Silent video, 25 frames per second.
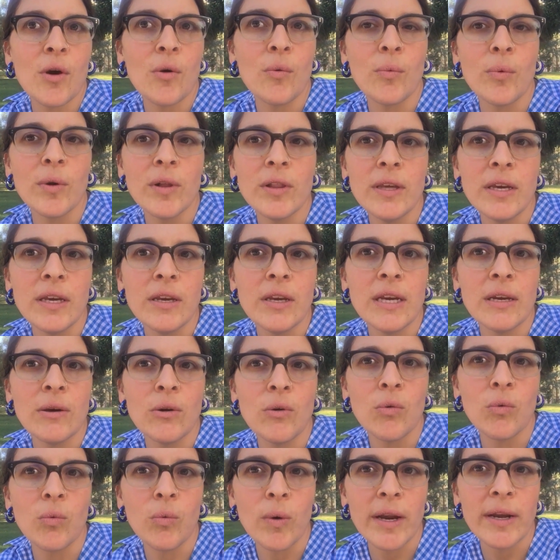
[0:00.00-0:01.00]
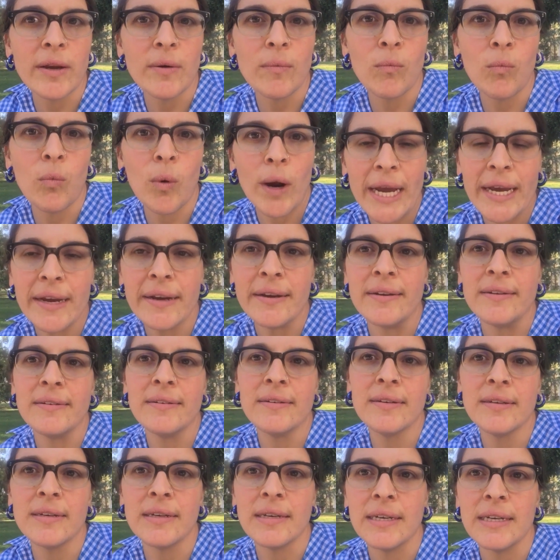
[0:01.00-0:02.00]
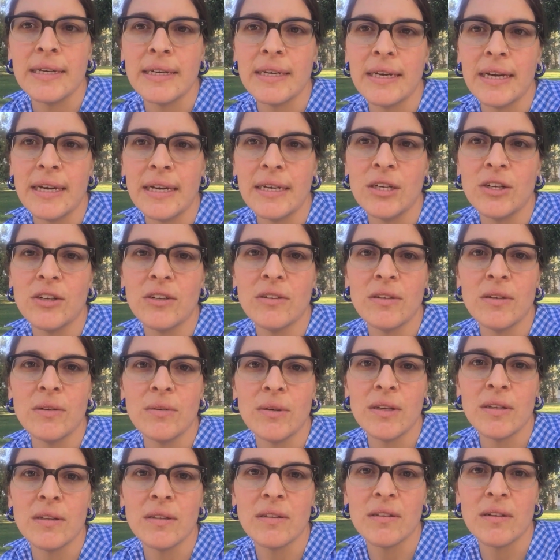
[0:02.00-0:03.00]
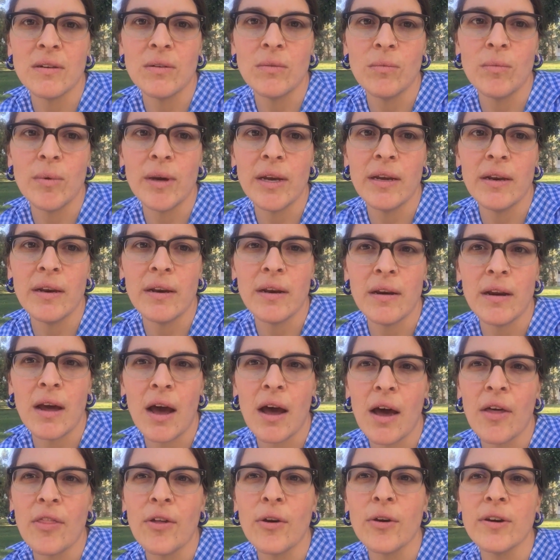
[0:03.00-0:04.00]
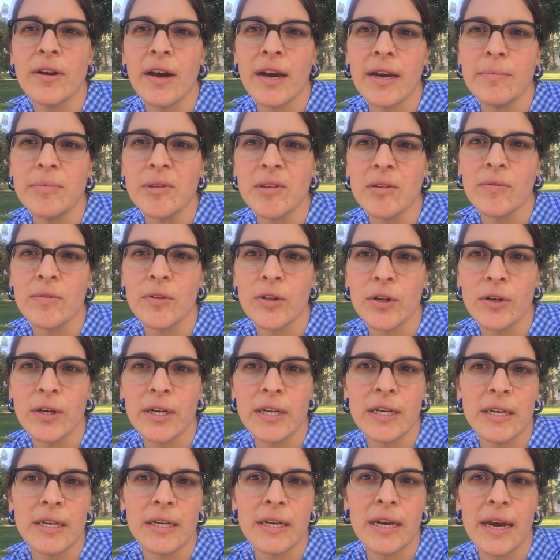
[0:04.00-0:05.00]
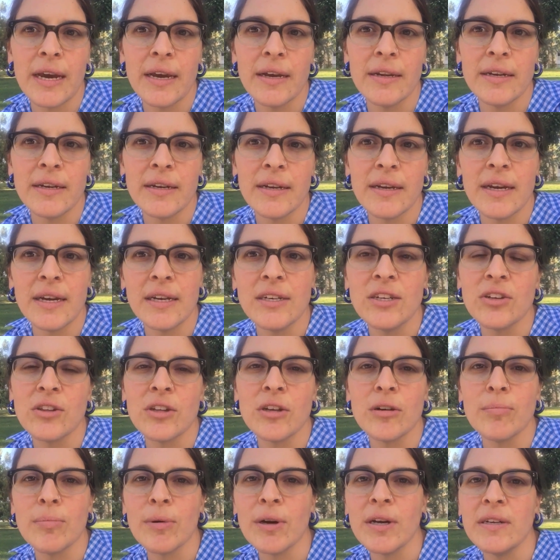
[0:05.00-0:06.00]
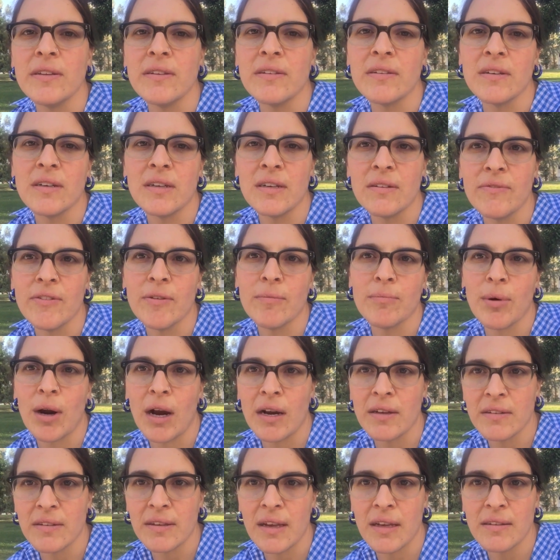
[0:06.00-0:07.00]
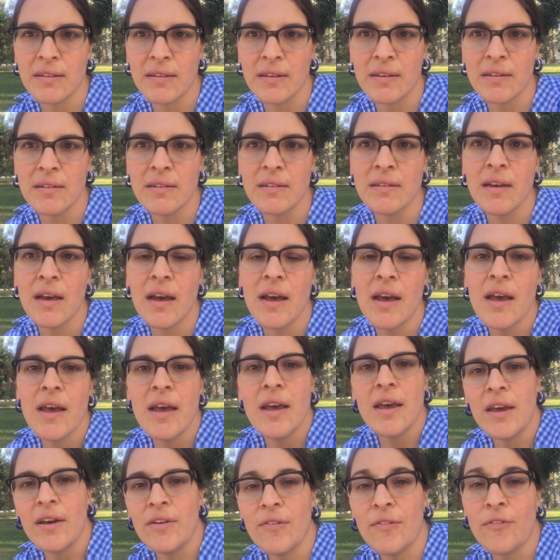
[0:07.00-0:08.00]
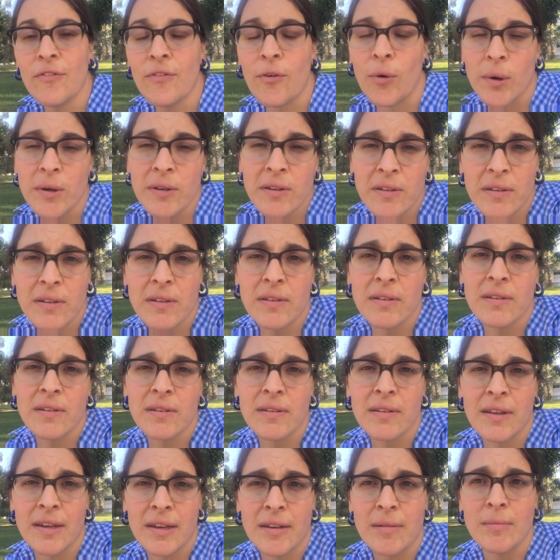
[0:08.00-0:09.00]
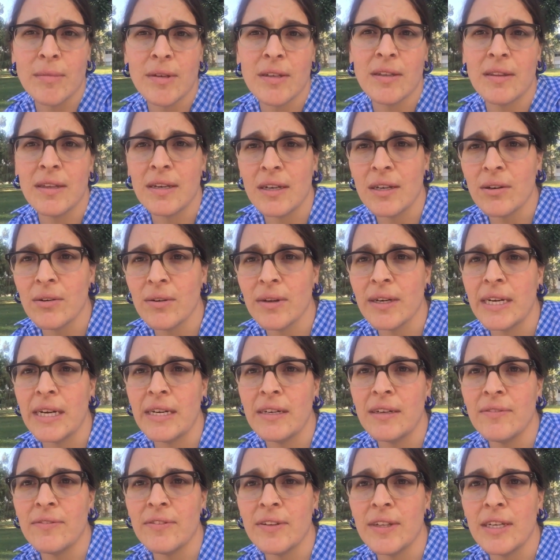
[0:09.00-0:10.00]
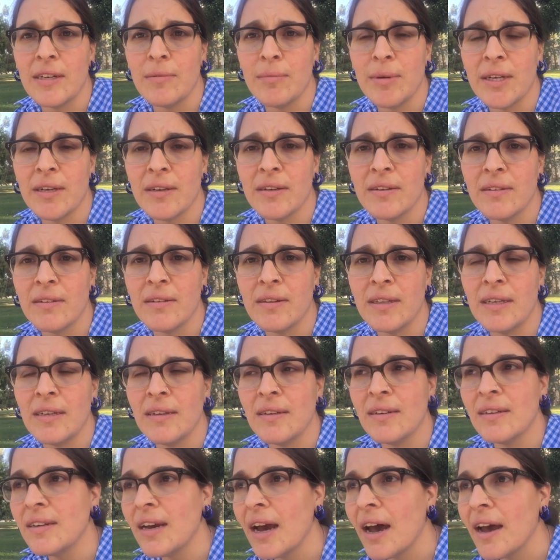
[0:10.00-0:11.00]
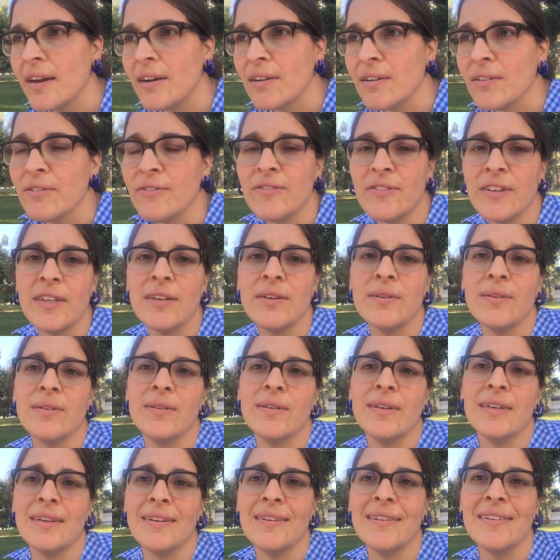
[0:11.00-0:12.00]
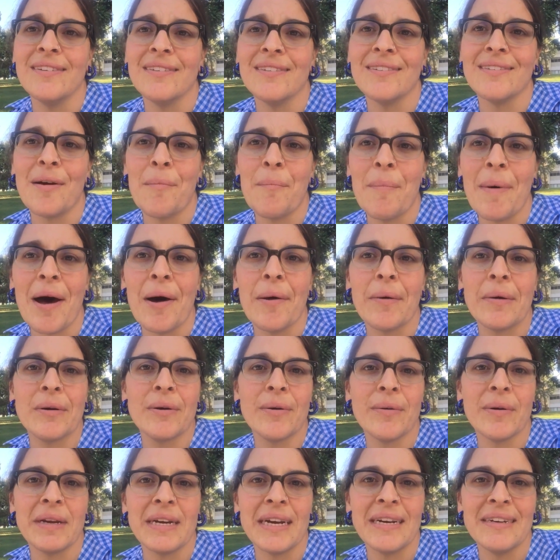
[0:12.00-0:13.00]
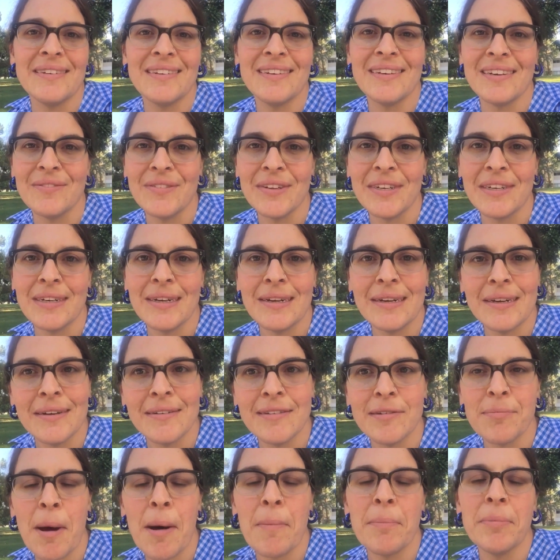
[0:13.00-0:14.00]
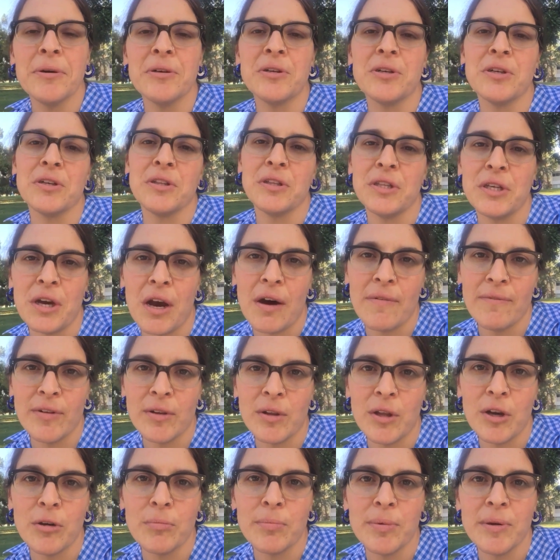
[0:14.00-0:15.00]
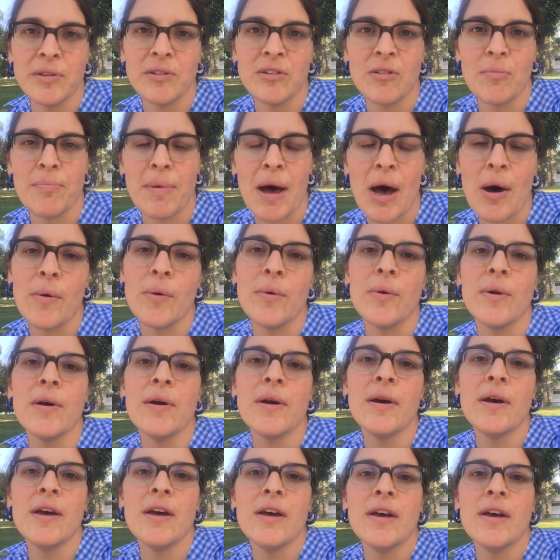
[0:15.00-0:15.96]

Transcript: a really great way to engage students in other types of learning and engage their brains in different processes. It forces them to think creatively because the entire field is about creativity. It's about pushing the envelope. It's about